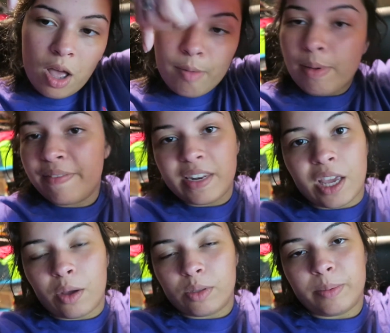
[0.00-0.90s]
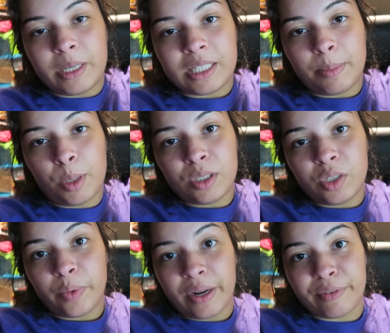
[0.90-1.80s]
of my videos because I post a
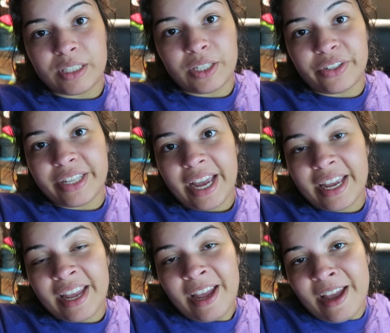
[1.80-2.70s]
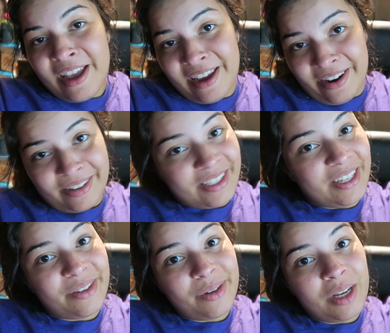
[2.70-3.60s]
new one every single day. And I'll
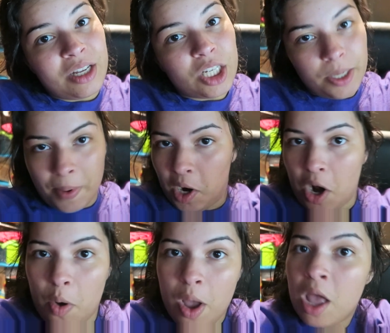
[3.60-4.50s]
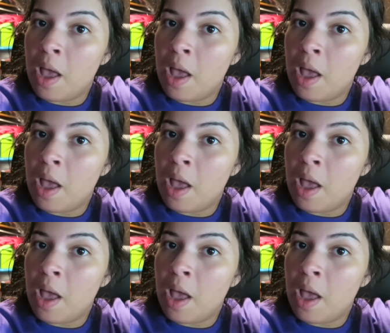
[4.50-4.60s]
see you tomorrow.